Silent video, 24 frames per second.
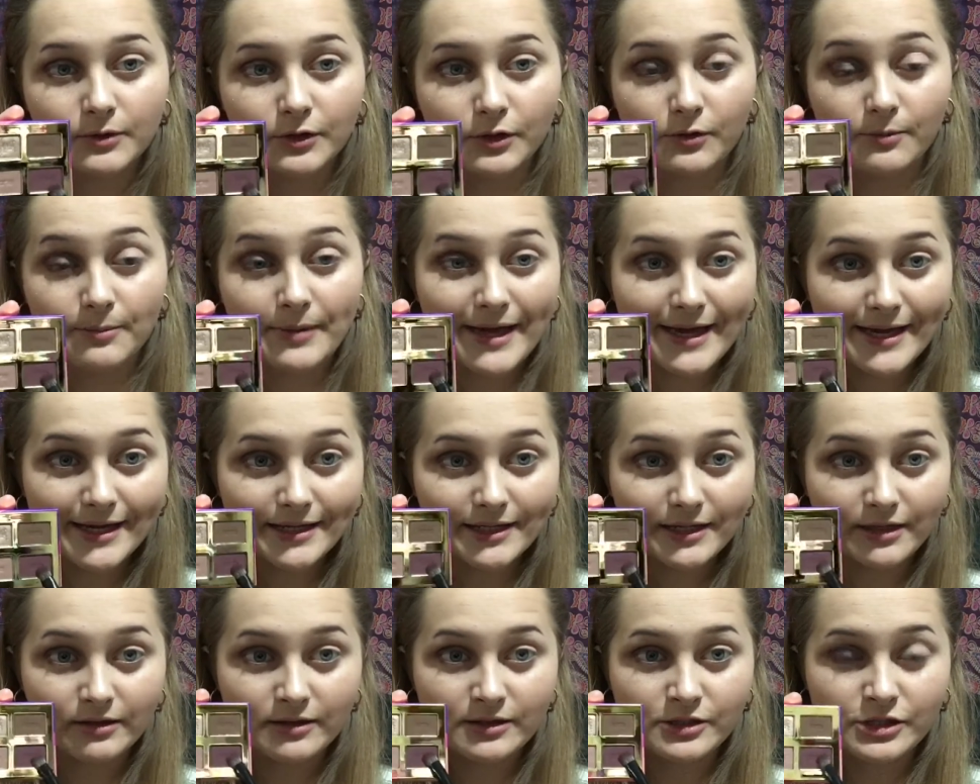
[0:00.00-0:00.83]
going to go back
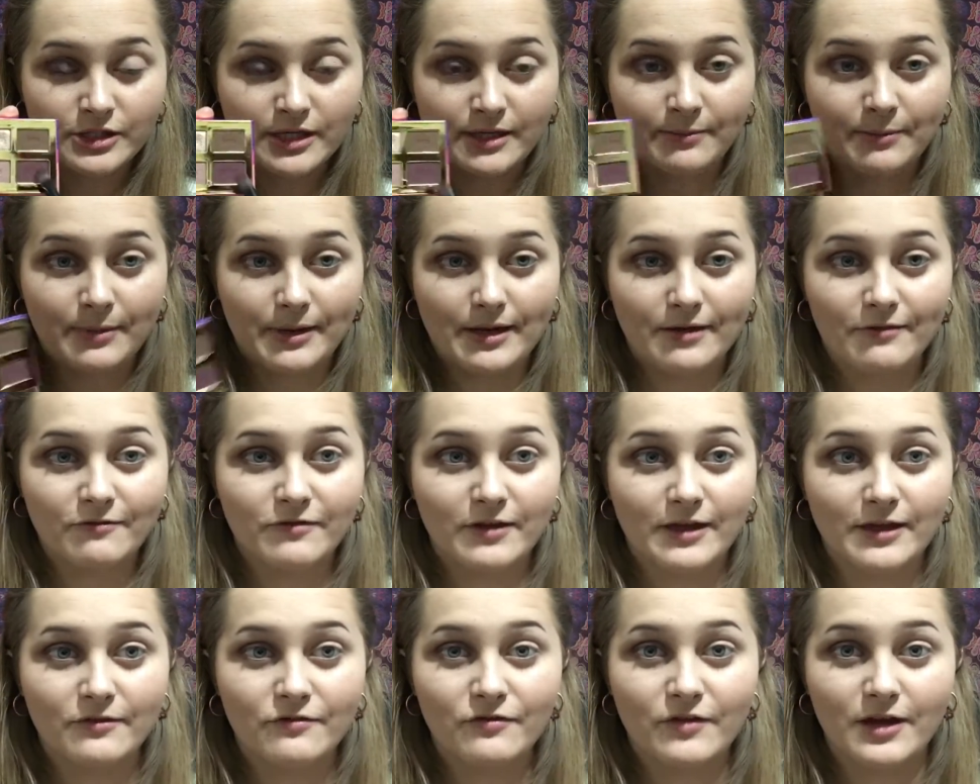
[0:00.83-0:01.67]
into the shade
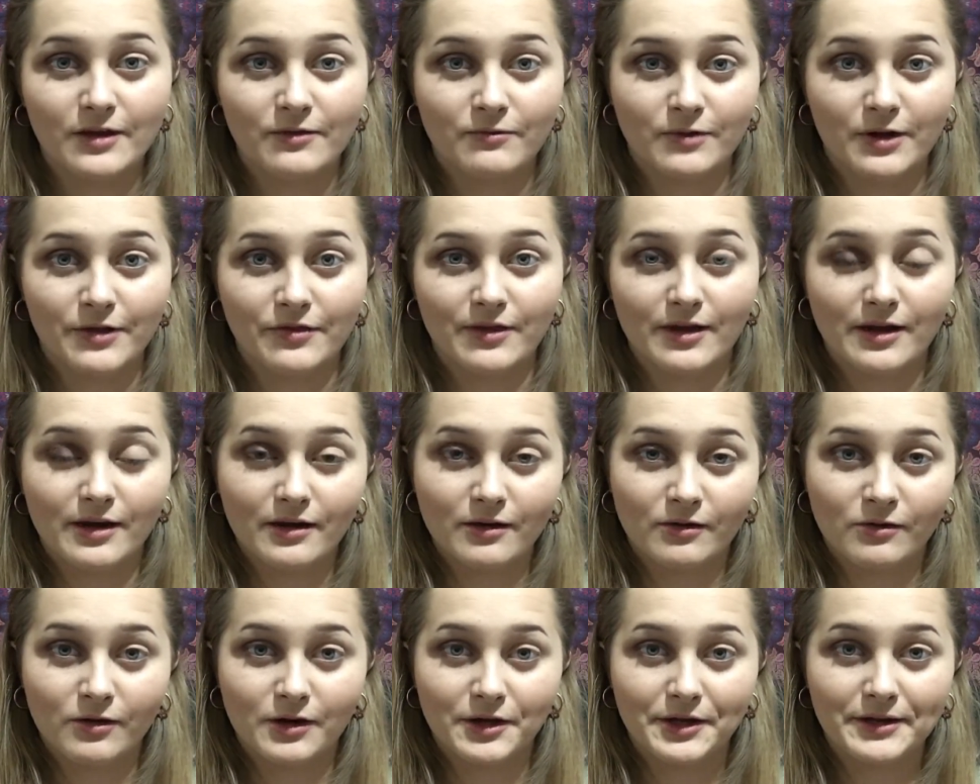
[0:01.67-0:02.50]
BFF and run that
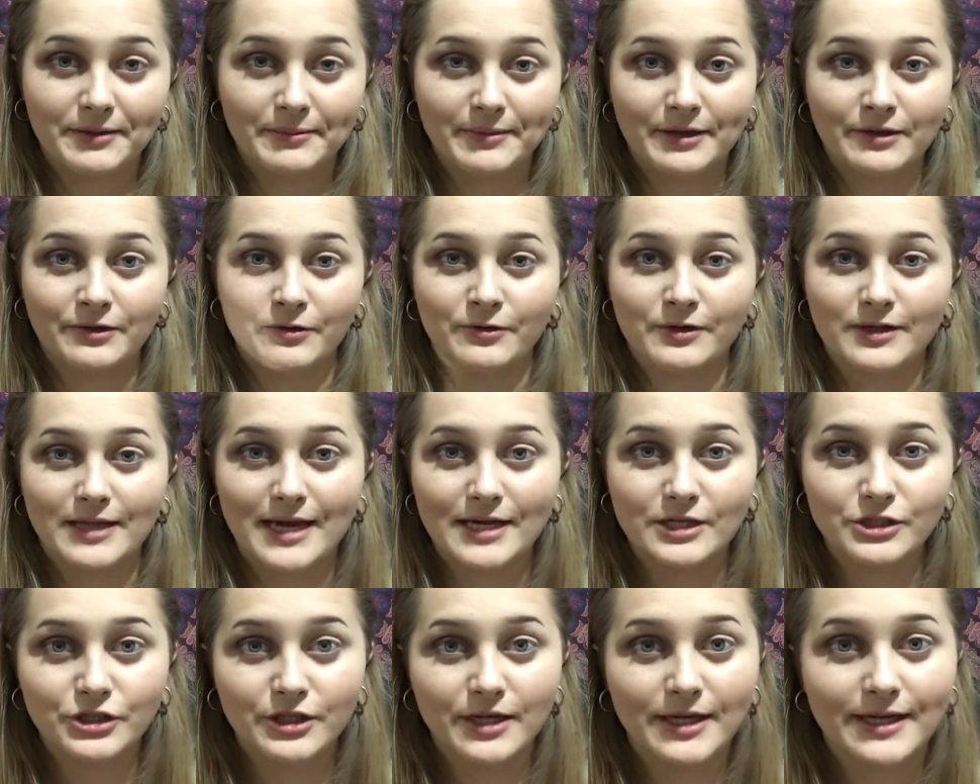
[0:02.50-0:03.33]
across my lower lash